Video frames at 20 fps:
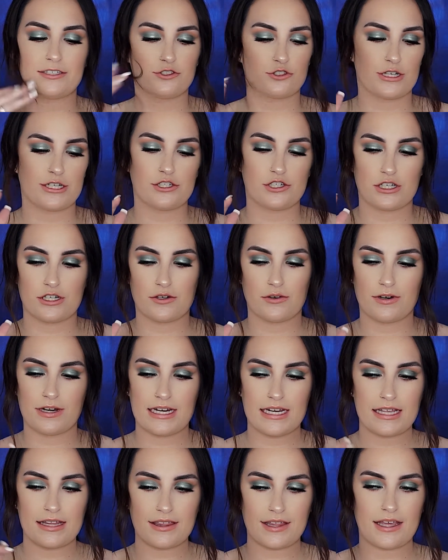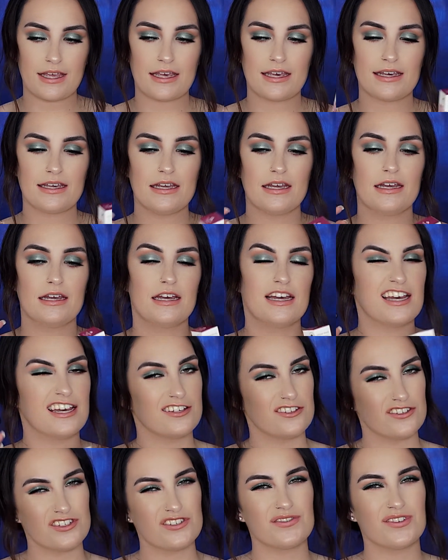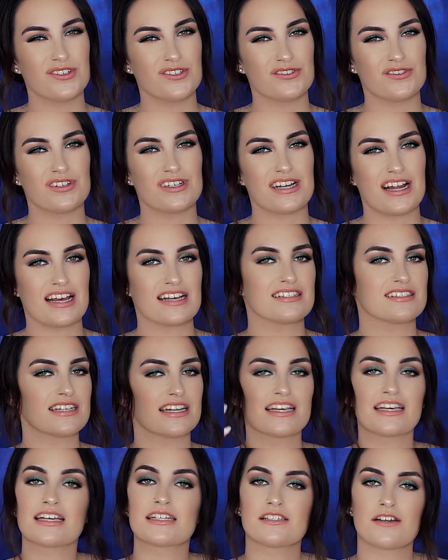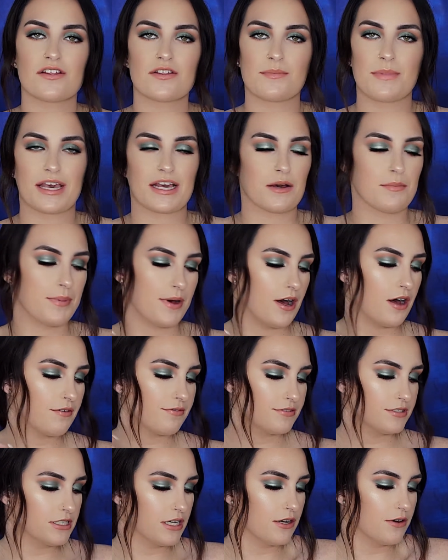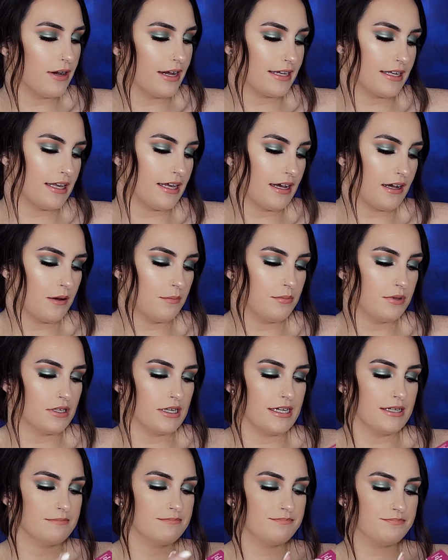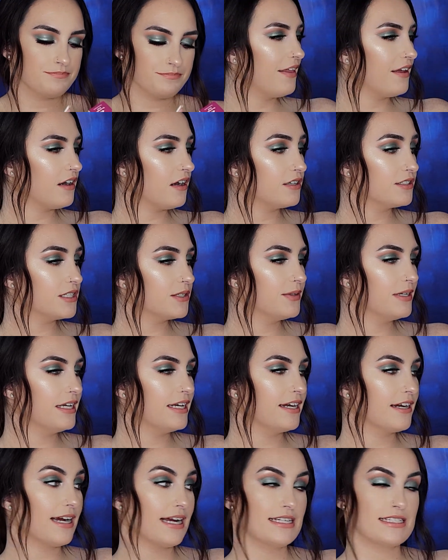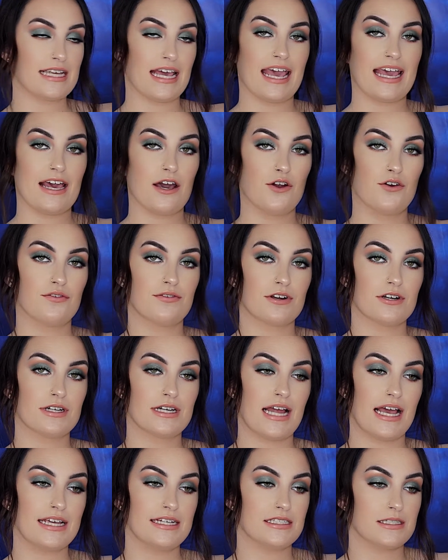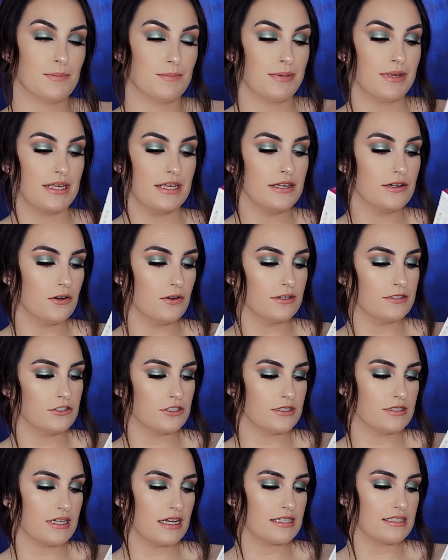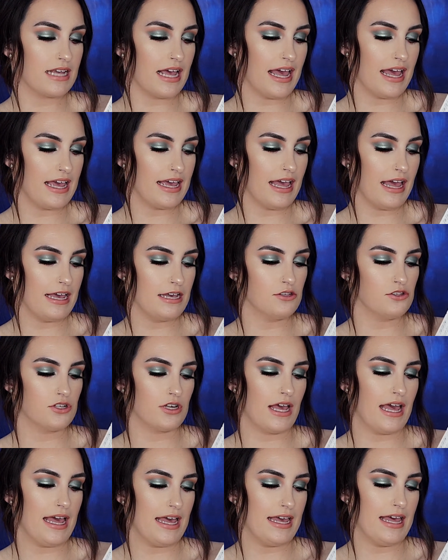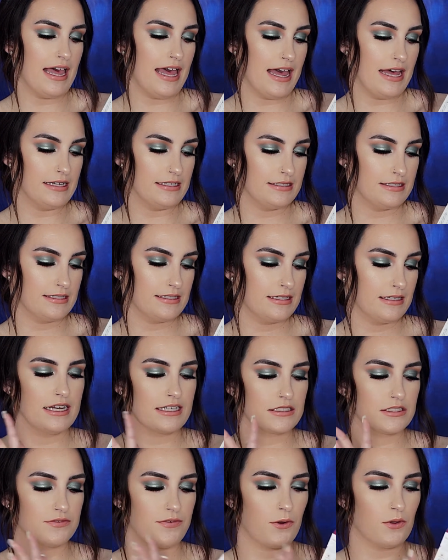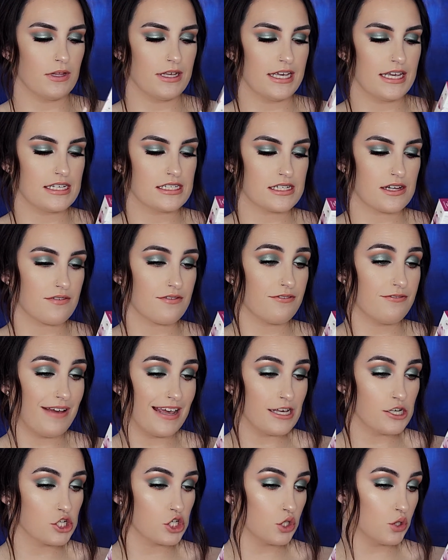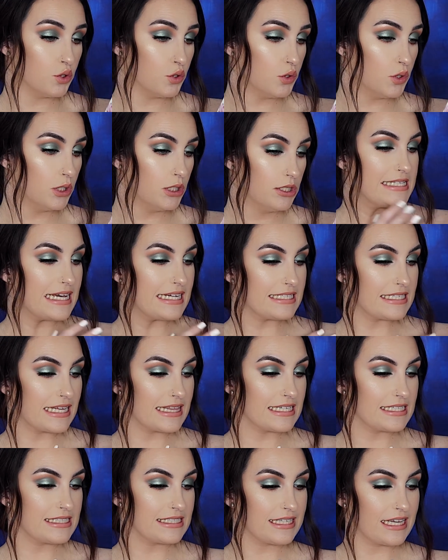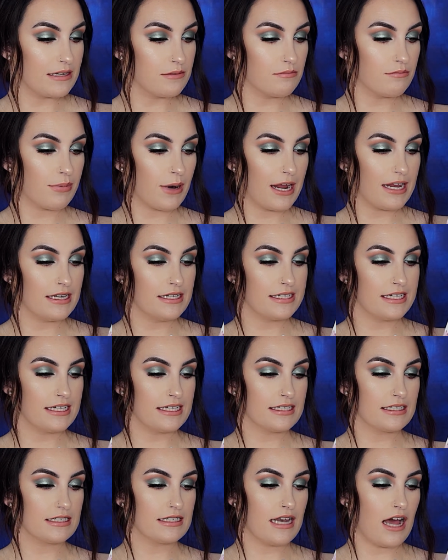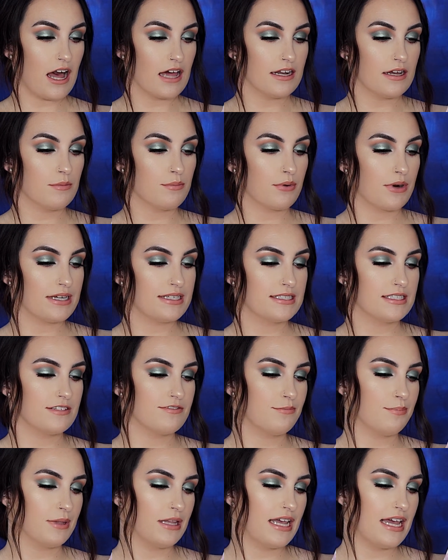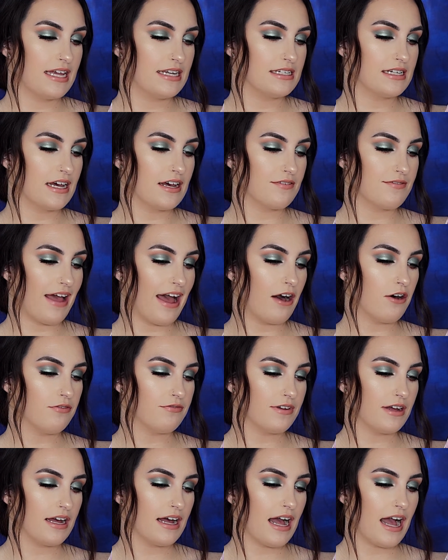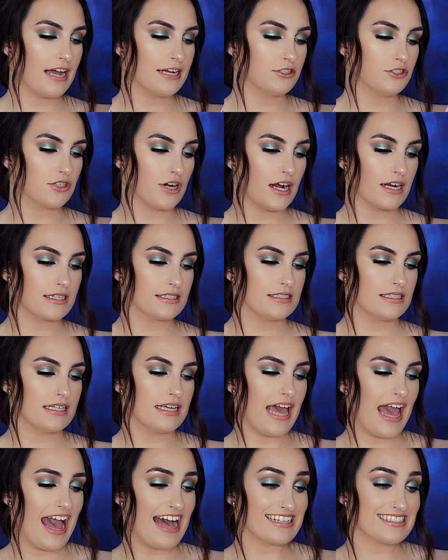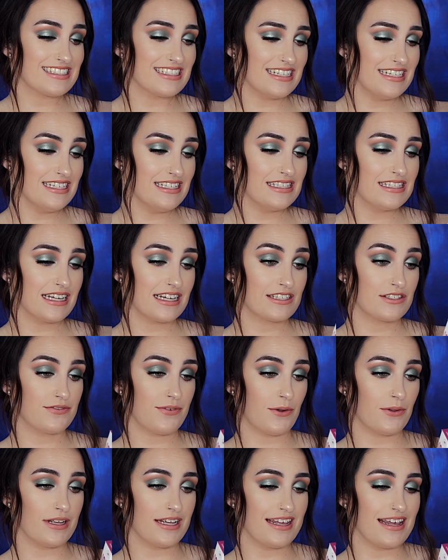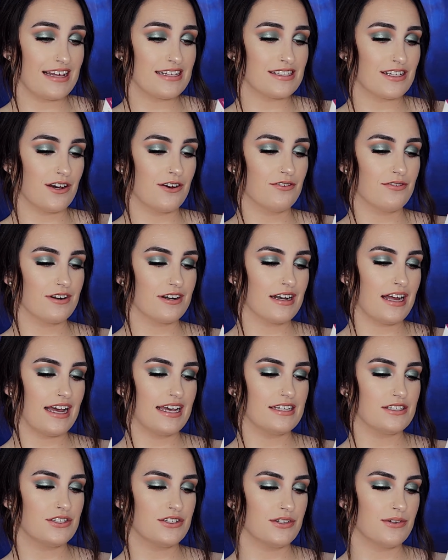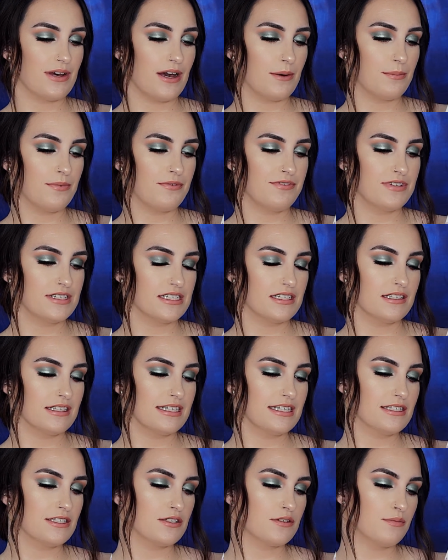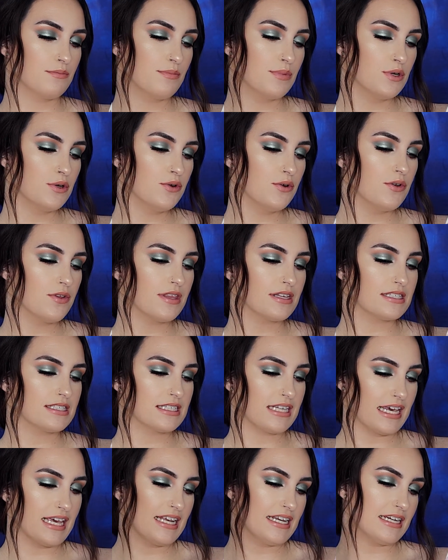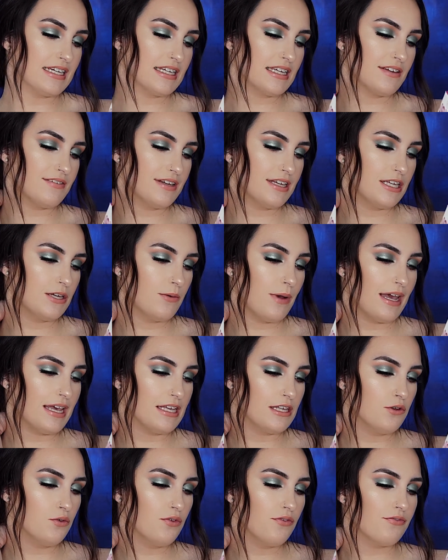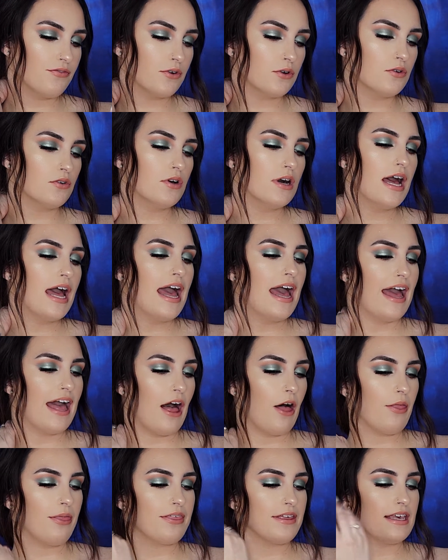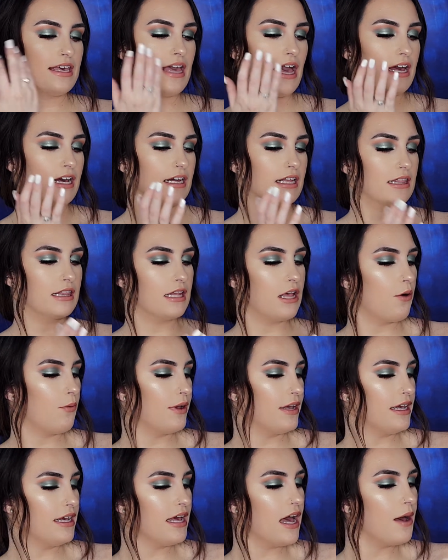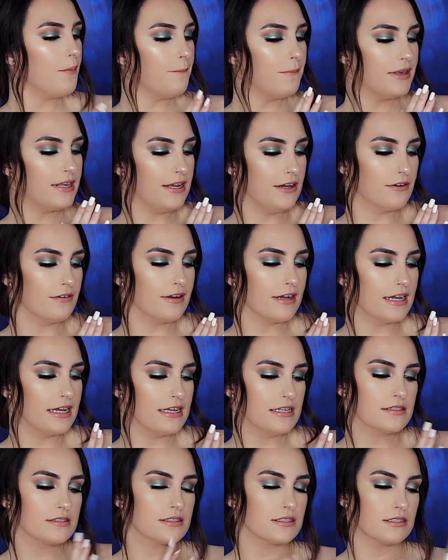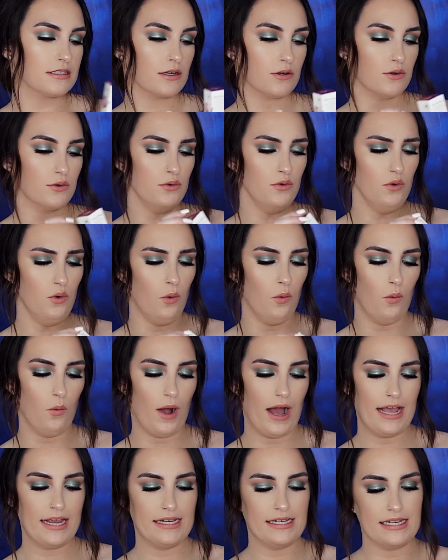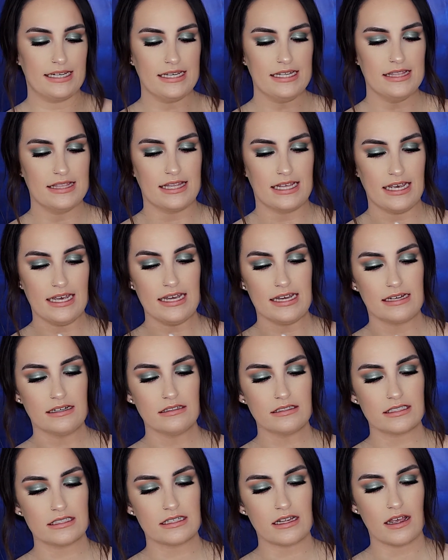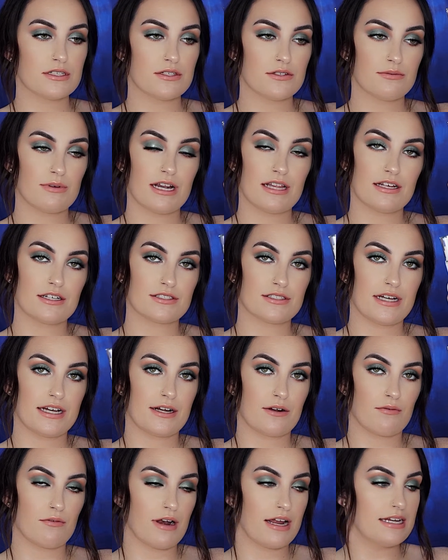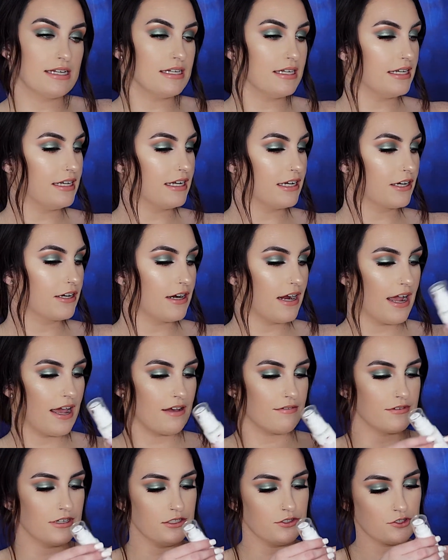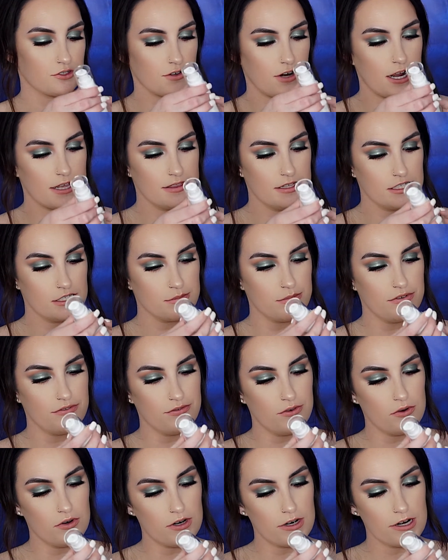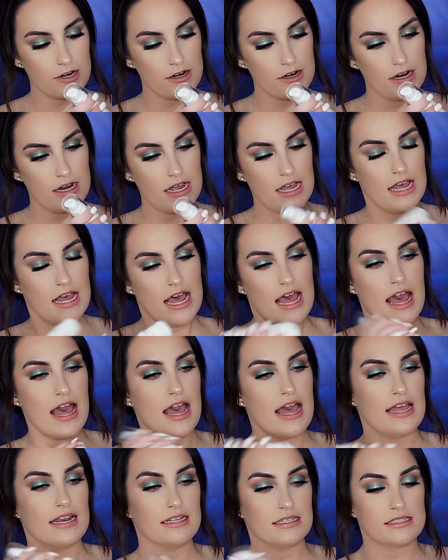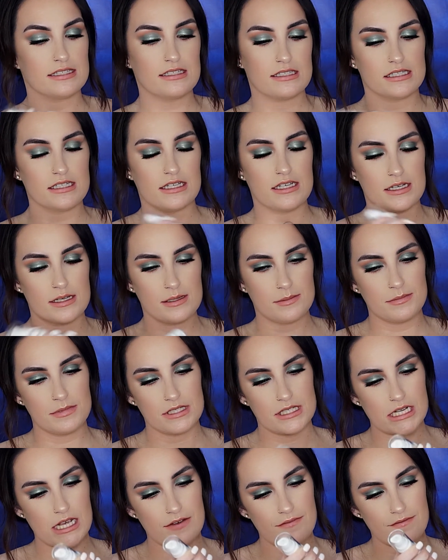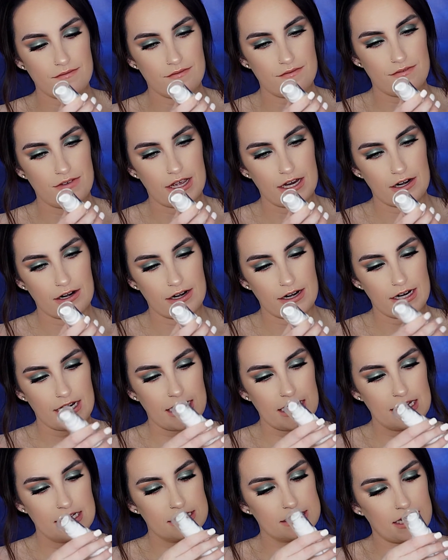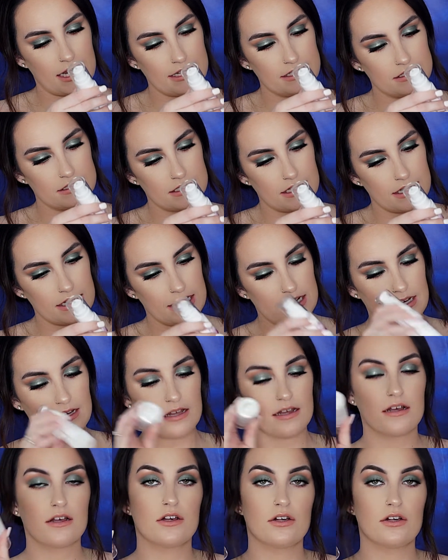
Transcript: hydration or anything. It just feels really nice and it gets all the makeup off, so I can't complain. And then also in here is a overnight peel. It just says AHAS, an exfoliant facial. It says the skin brightening non-abrasive blend of alpha hydroxy acids exfoliates overnight to help visibly smooth skin, giving you a youthful, healthy, and glowing appearance. Ooh, I need this. this is what it looks like right here. I have not tried this before, and it seems very enticing.